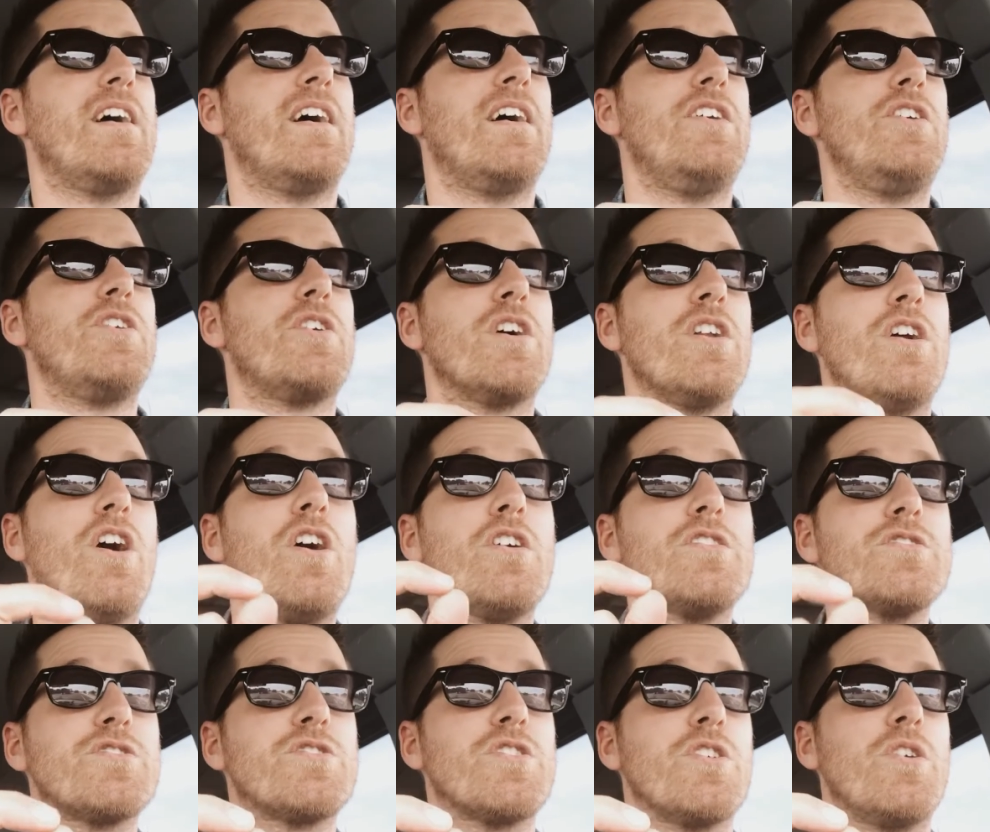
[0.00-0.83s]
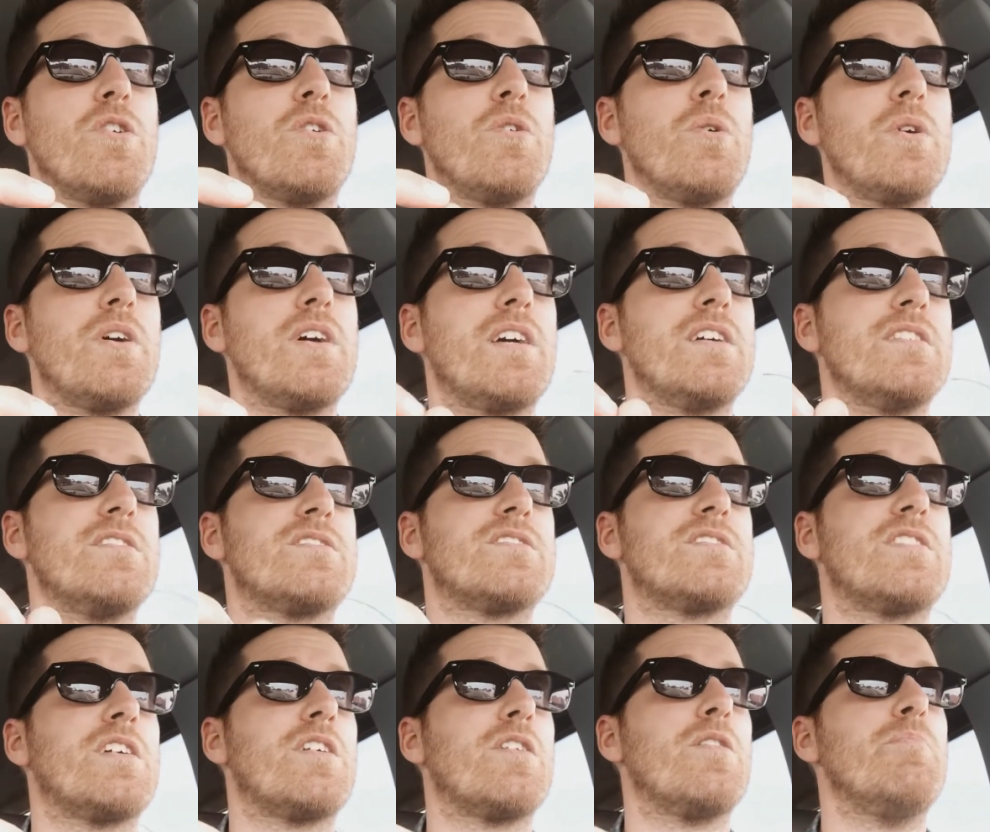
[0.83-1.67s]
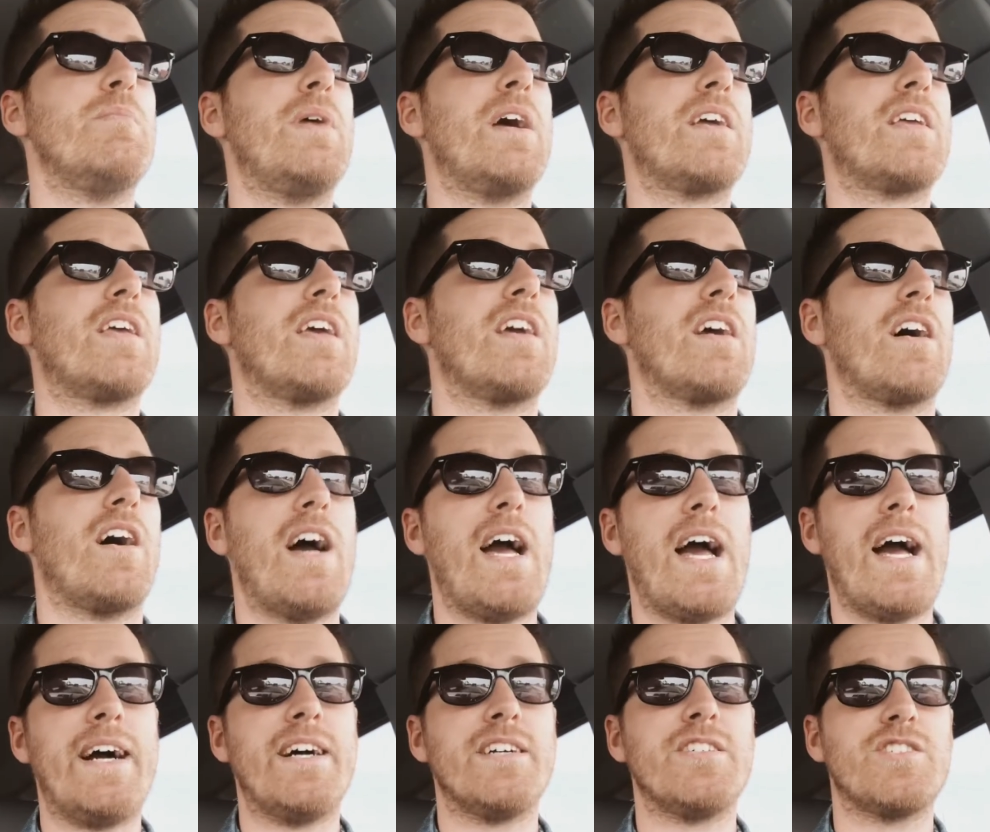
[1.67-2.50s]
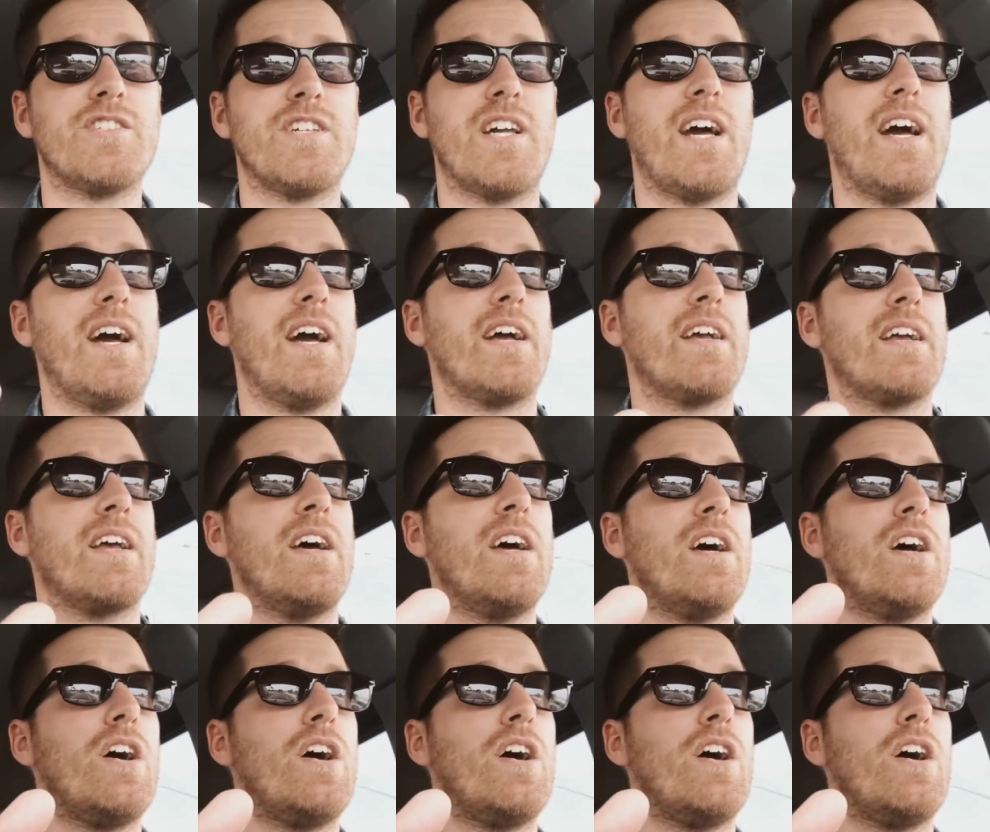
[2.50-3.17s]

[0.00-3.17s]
You can also consider making a hashtag